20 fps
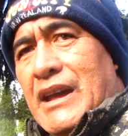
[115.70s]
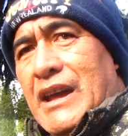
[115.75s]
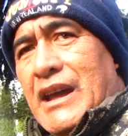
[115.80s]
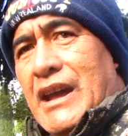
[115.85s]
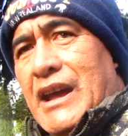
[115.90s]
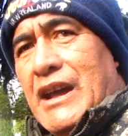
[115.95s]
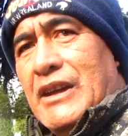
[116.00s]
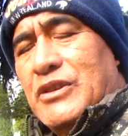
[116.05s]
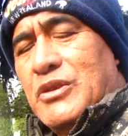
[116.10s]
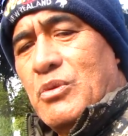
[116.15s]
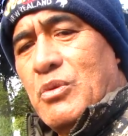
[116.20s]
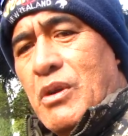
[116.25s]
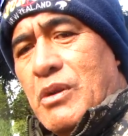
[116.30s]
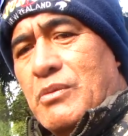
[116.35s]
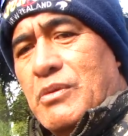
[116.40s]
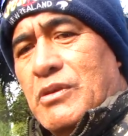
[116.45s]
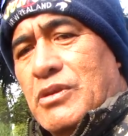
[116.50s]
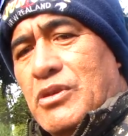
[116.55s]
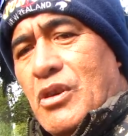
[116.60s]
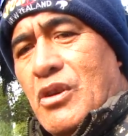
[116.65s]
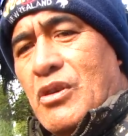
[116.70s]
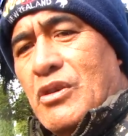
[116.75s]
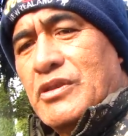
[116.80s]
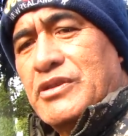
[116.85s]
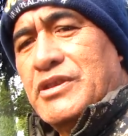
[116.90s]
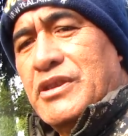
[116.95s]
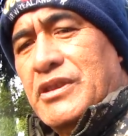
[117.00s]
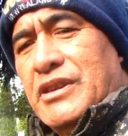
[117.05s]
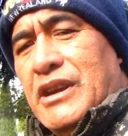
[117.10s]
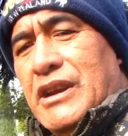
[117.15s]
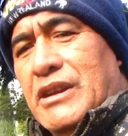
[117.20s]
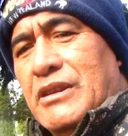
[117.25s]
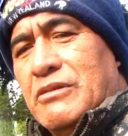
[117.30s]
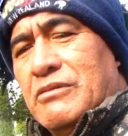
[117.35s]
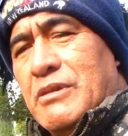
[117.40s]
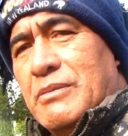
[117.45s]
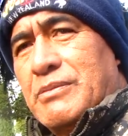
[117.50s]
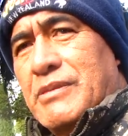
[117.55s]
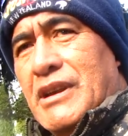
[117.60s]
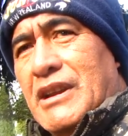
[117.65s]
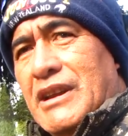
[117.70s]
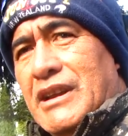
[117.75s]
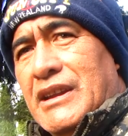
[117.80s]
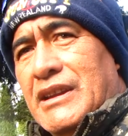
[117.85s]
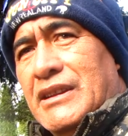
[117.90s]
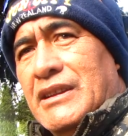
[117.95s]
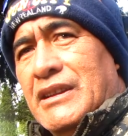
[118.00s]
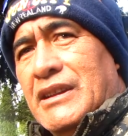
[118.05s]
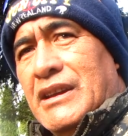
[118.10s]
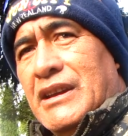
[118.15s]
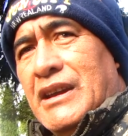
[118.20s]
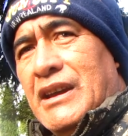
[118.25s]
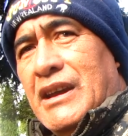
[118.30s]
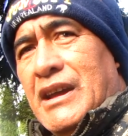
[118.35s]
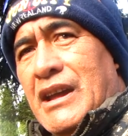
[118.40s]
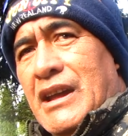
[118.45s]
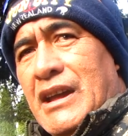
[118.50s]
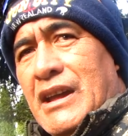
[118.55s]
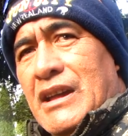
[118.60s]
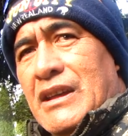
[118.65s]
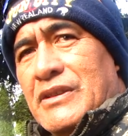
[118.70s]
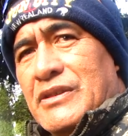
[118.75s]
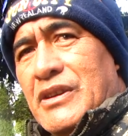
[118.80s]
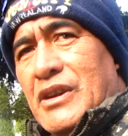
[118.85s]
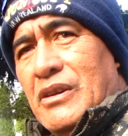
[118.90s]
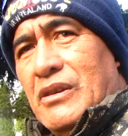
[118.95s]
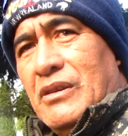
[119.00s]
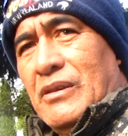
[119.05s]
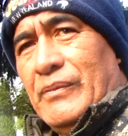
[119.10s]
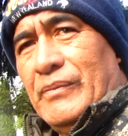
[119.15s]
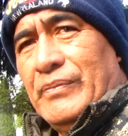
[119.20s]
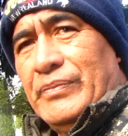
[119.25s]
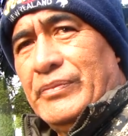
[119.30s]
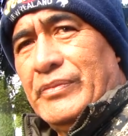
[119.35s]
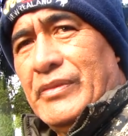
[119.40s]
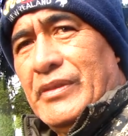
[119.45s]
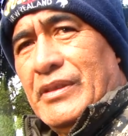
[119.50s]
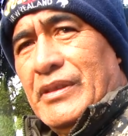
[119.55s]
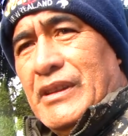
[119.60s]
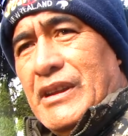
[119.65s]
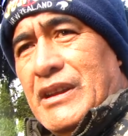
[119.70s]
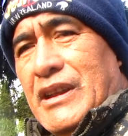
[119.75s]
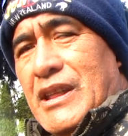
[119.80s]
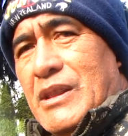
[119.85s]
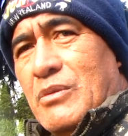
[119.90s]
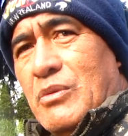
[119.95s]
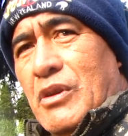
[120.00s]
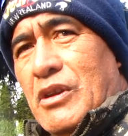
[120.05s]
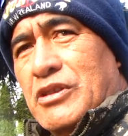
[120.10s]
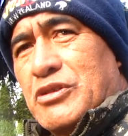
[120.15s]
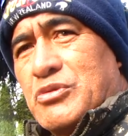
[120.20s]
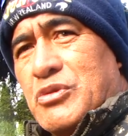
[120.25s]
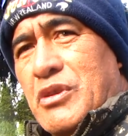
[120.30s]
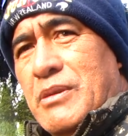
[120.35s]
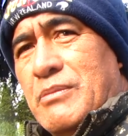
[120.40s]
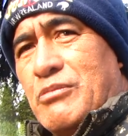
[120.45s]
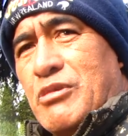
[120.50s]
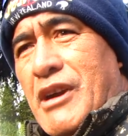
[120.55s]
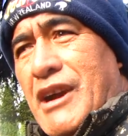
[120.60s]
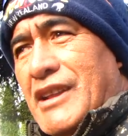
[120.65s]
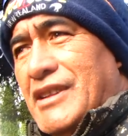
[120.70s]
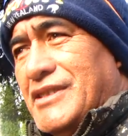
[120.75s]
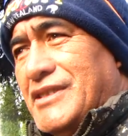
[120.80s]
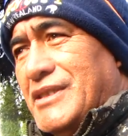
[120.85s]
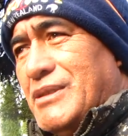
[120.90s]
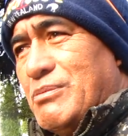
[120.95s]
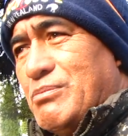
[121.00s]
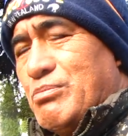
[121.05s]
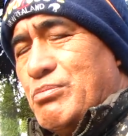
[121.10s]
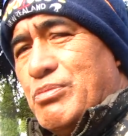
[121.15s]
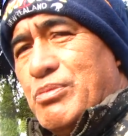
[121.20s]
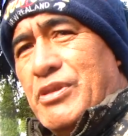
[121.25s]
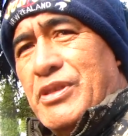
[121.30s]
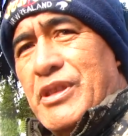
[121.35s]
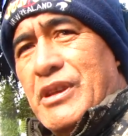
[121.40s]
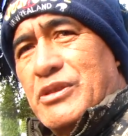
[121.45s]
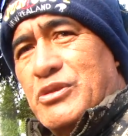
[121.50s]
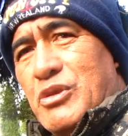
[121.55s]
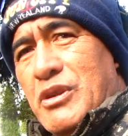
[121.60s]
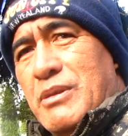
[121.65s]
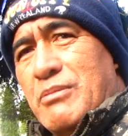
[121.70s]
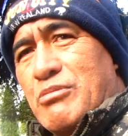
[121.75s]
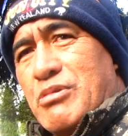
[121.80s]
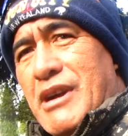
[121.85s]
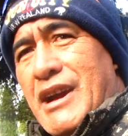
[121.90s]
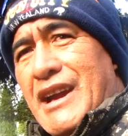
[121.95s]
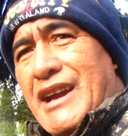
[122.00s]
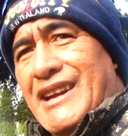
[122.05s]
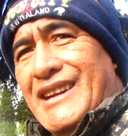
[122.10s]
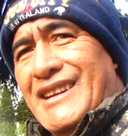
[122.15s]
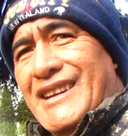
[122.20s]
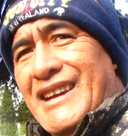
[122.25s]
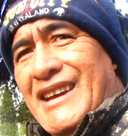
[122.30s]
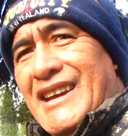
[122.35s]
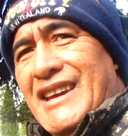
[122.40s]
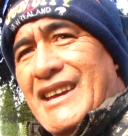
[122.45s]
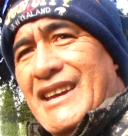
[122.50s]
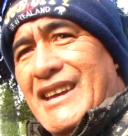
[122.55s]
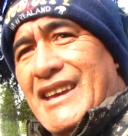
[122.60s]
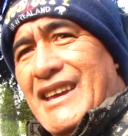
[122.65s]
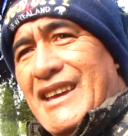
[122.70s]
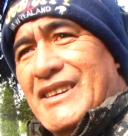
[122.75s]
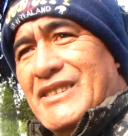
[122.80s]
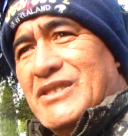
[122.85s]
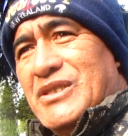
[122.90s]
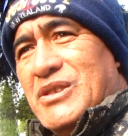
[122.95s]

And to work with dogs you need reptilian. So in other words, the dream brain is